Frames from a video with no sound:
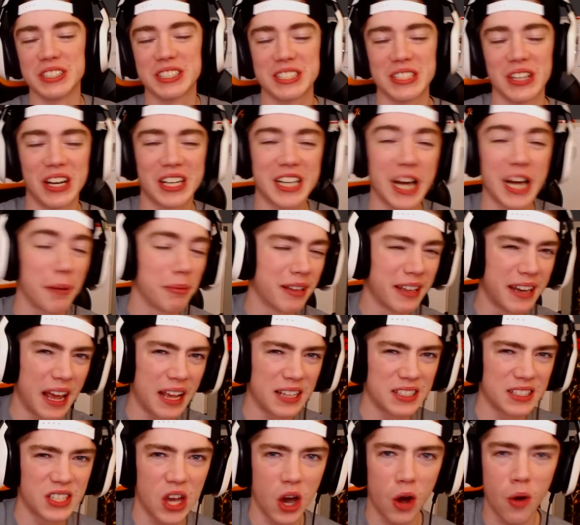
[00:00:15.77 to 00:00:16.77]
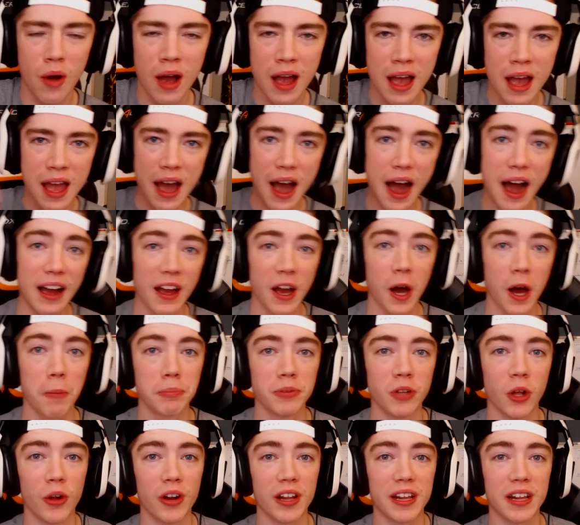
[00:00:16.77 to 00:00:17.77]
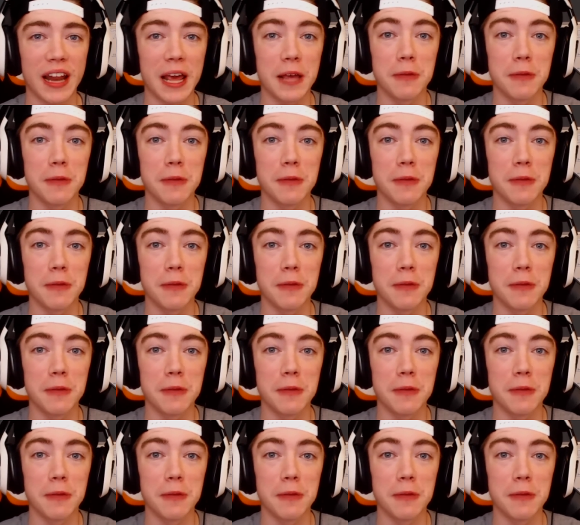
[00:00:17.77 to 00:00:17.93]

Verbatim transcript: So a couple of days ago, I uploaded